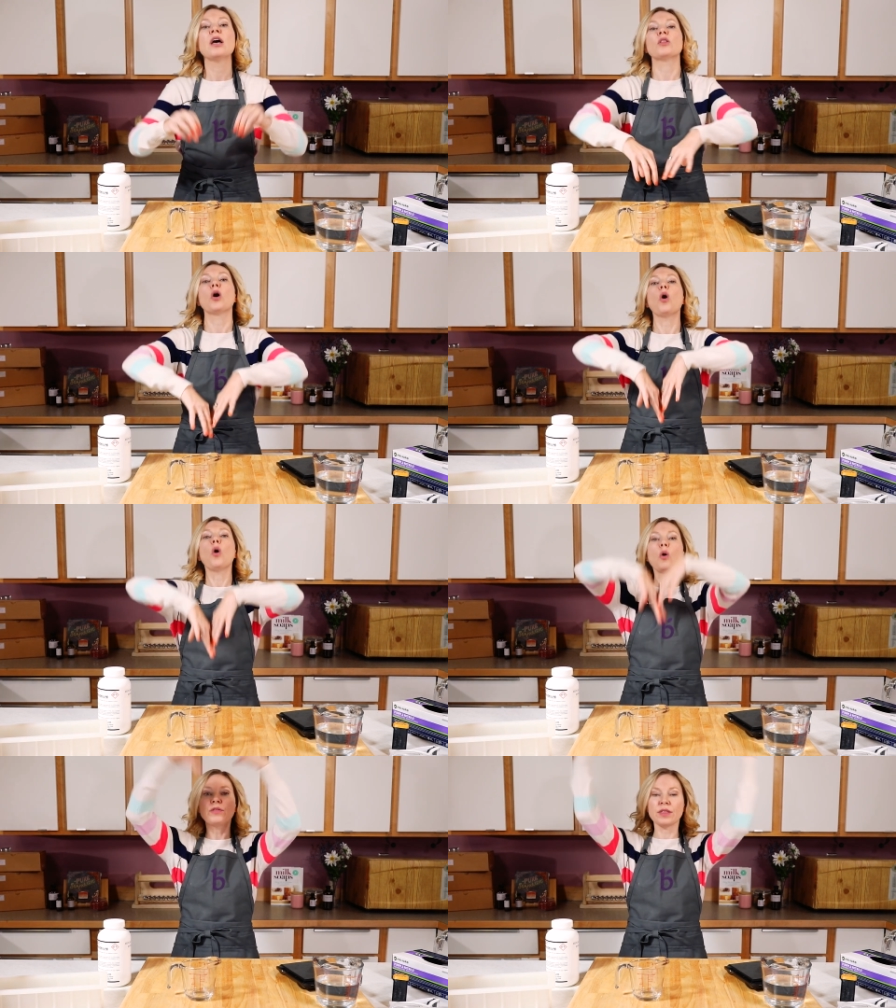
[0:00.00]
The
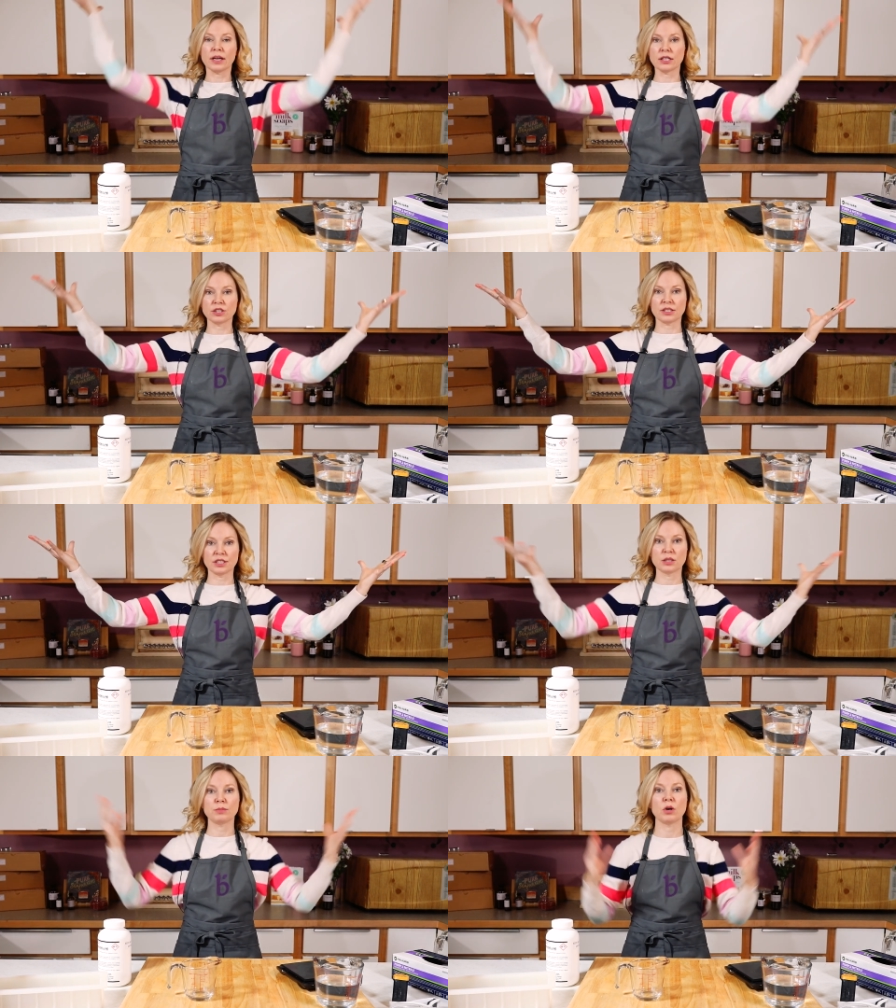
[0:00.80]
whole thing can just
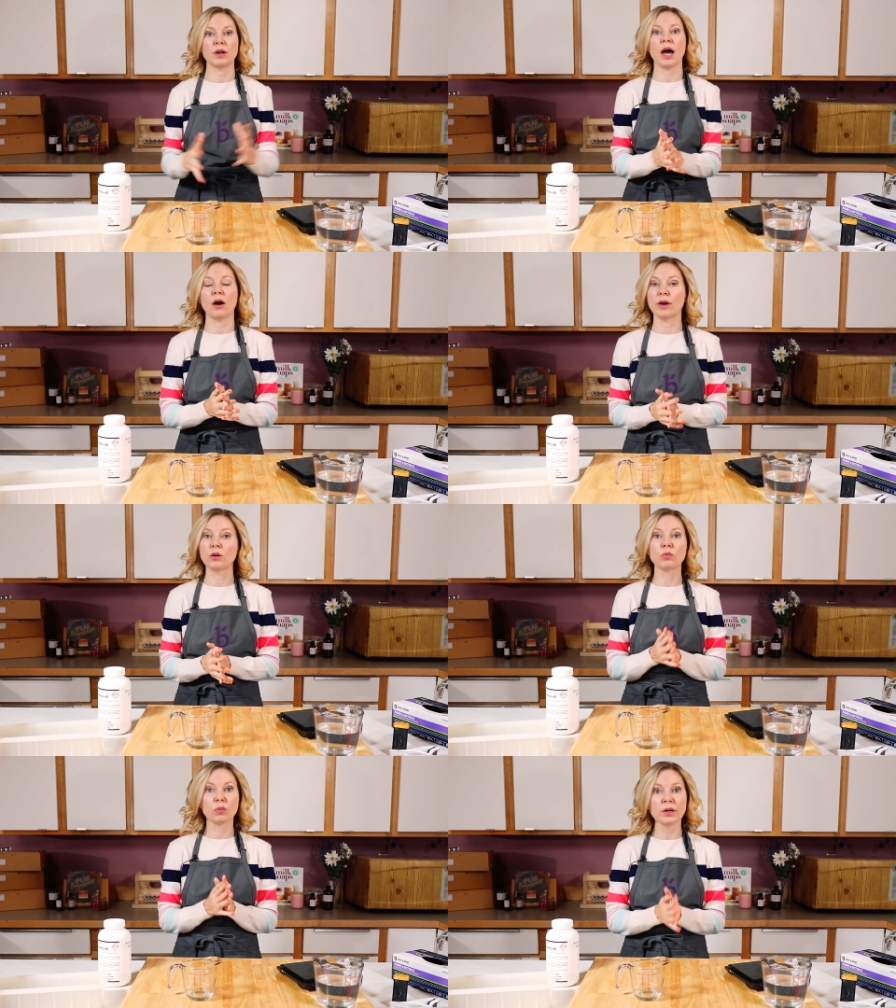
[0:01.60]
explode out
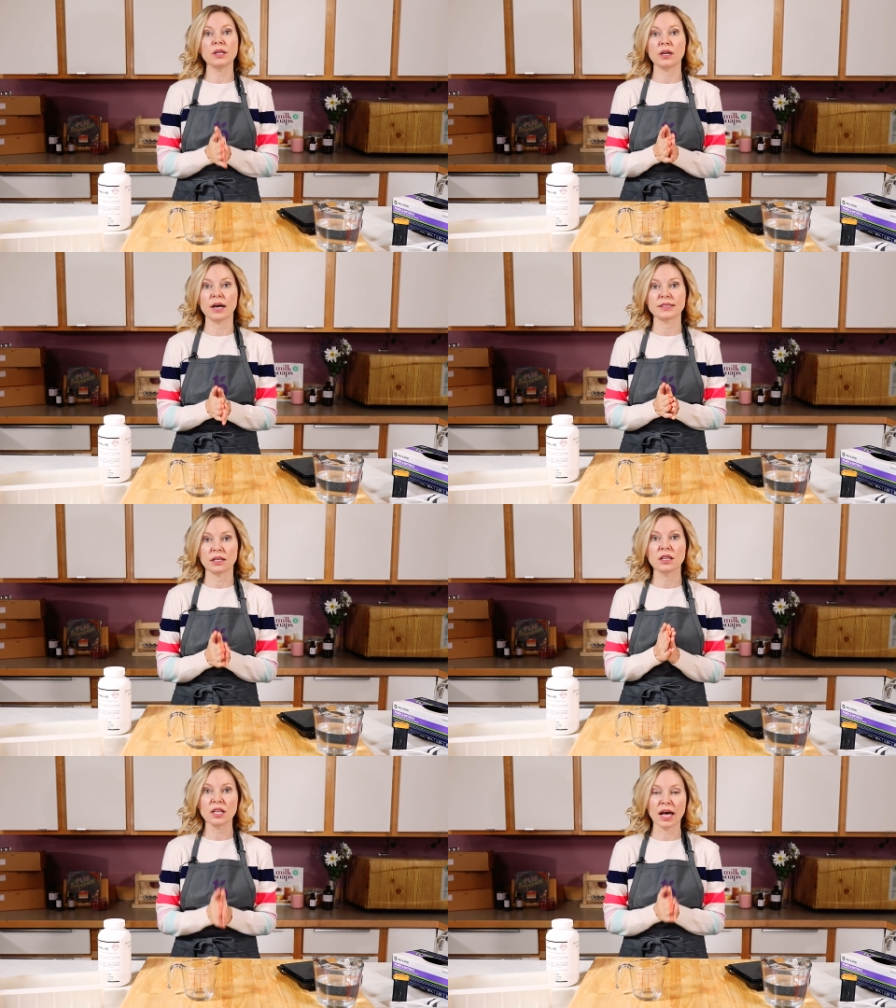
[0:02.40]
and really cause
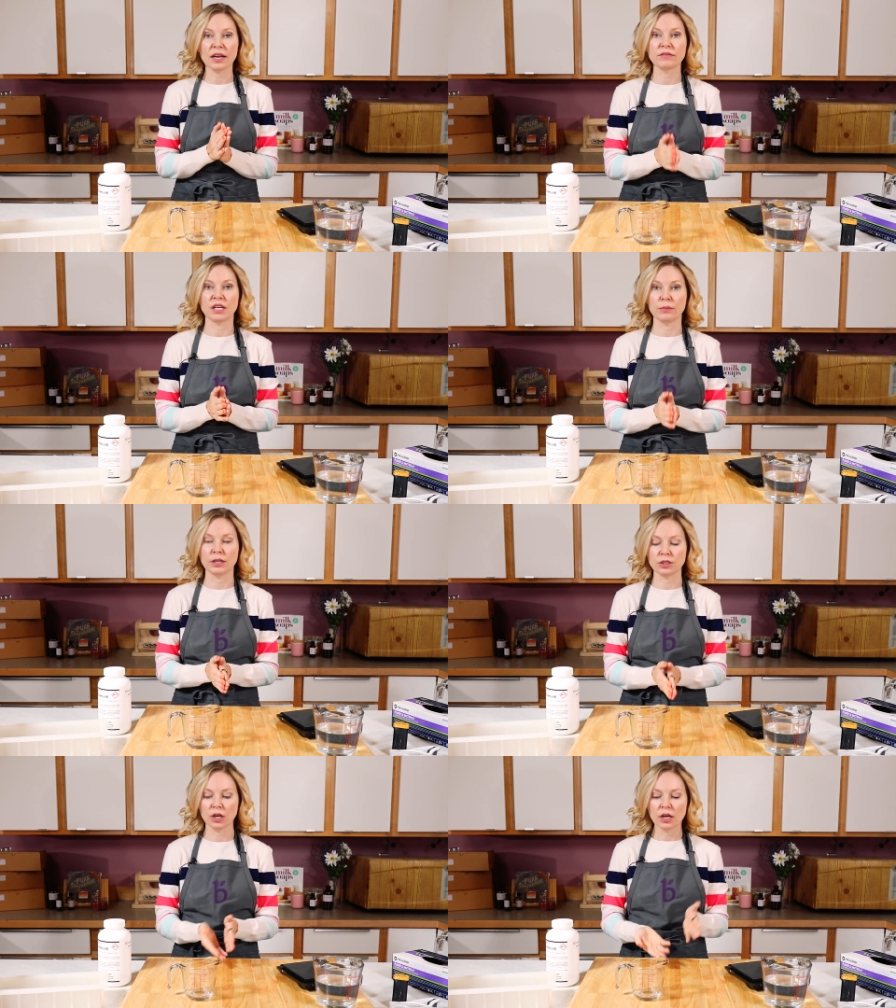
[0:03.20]
a lot of
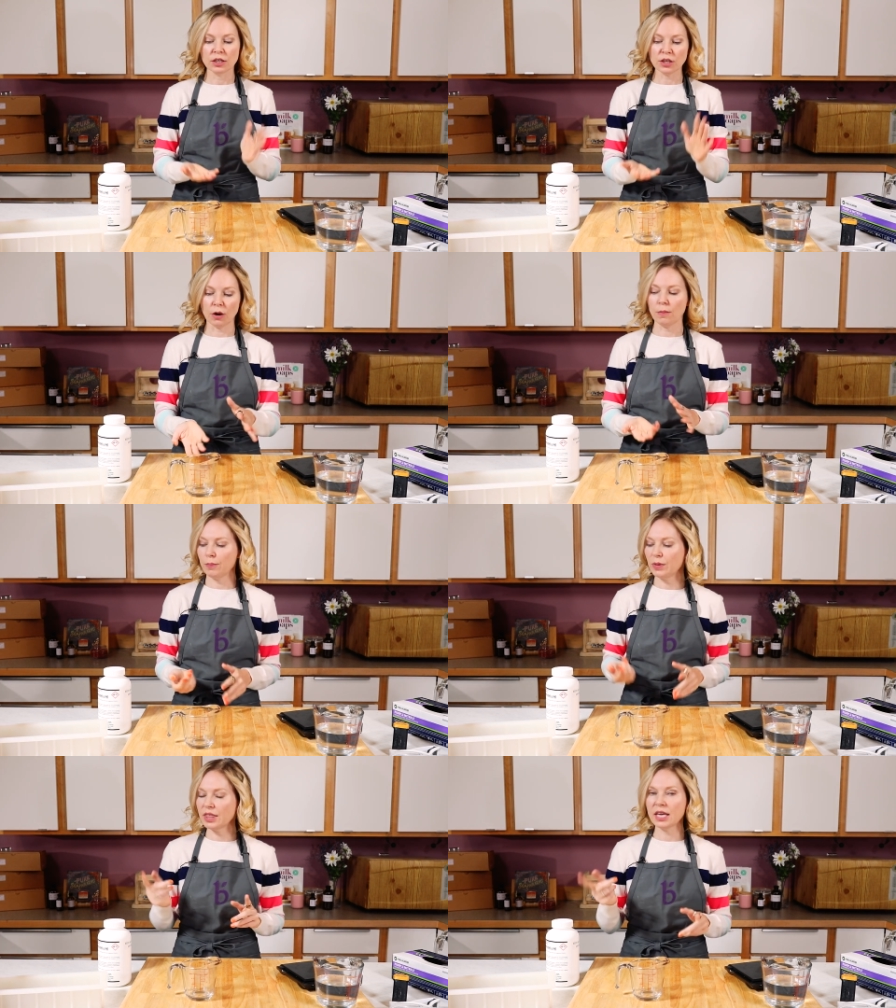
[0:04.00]
damage. So
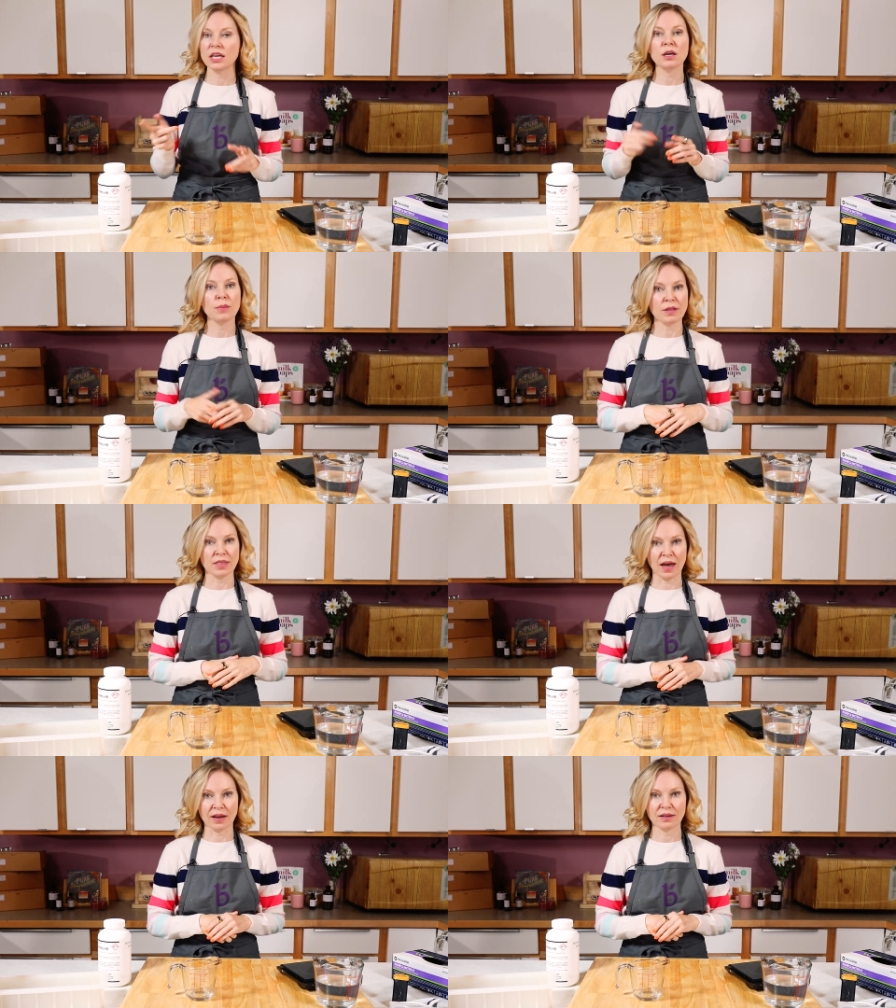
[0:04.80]
be thinking about
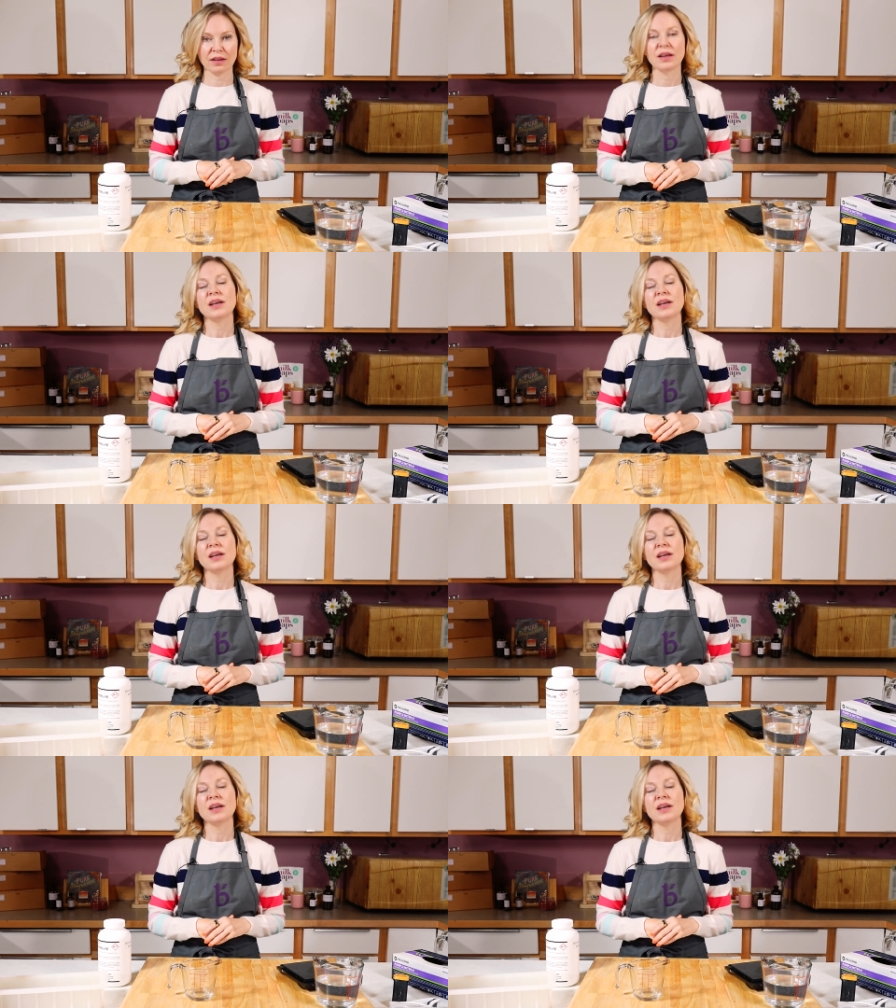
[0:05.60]
that.